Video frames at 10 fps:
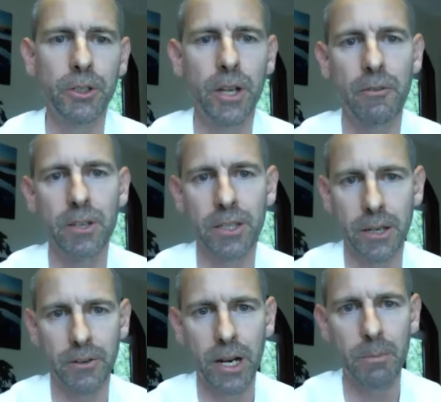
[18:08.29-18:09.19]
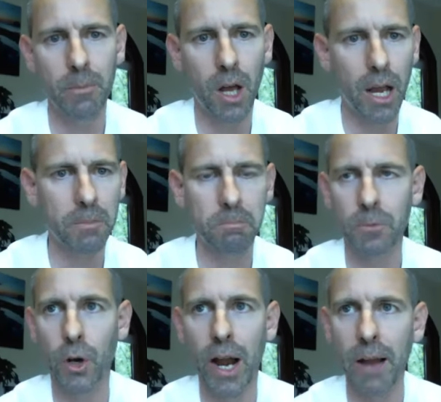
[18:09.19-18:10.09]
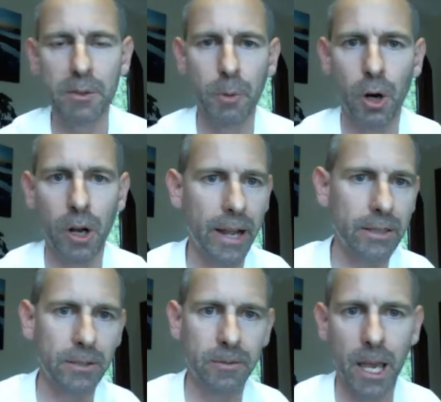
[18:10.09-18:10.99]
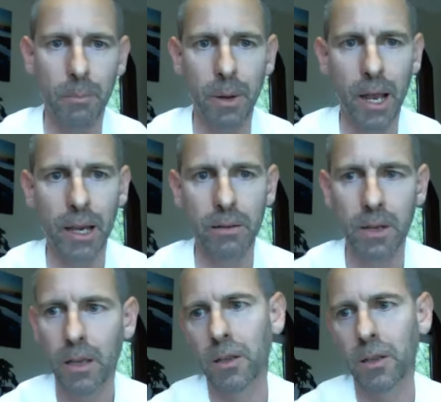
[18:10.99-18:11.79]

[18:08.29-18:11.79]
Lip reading: you'd have a CRM like, HubSpot, Active Campaign.